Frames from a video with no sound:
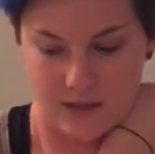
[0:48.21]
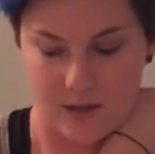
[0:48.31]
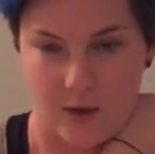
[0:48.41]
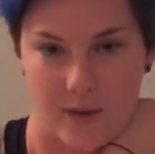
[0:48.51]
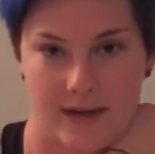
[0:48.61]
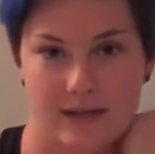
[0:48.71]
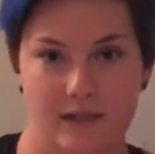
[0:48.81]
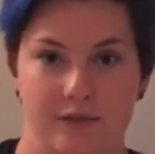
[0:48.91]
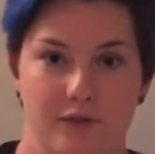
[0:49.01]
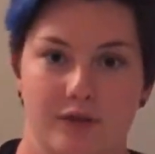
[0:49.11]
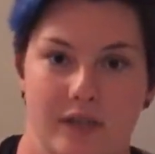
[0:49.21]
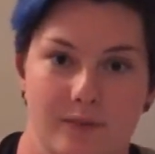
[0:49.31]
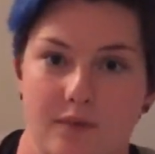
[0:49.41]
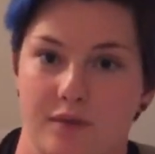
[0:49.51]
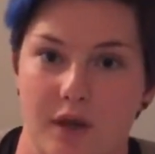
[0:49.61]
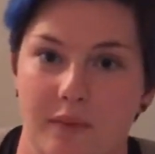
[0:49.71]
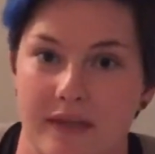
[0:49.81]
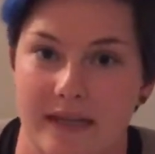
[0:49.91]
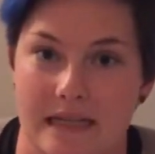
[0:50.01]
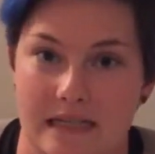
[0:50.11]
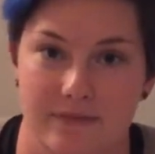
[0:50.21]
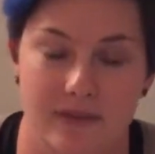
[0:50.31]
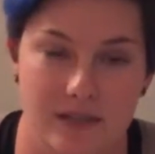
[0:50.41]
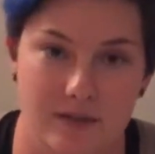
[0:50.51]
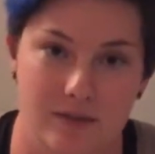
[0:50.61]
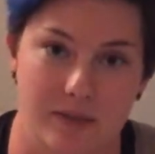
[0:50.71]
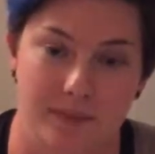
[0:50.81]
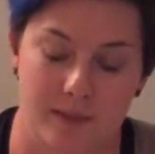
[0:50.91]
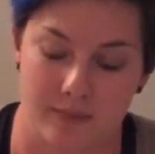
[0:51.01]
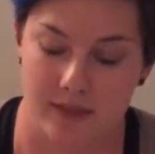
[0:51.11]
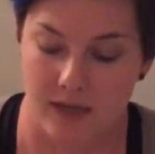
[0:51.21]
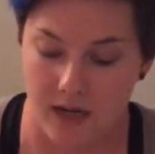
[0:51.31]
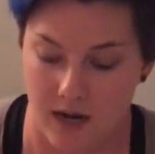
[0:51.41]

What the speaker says: So I guess the first thing we'll start with is the physical symptoms.